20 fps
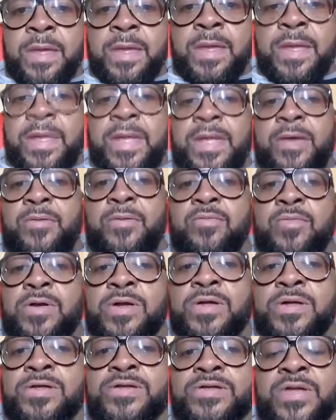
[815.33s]
he
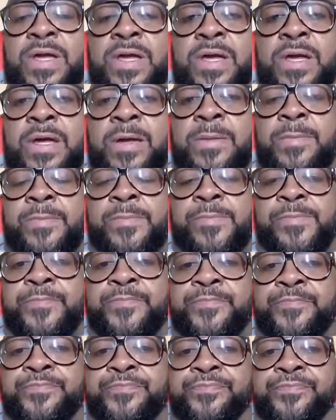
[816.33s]
was
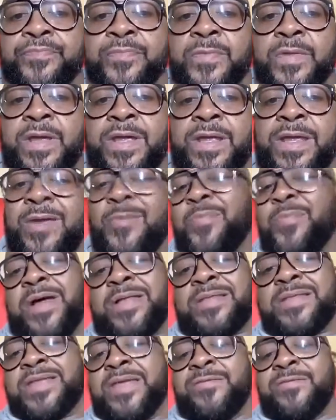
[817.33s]
he'll
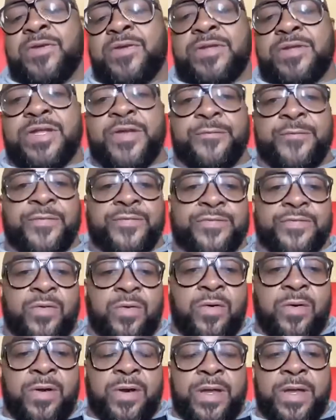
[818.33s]
probably give you a different
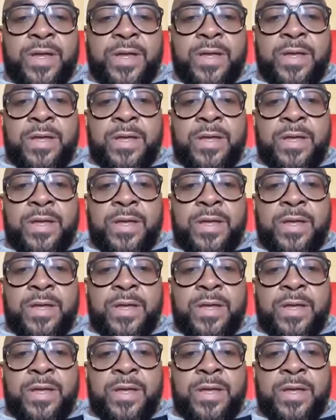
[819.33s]
story.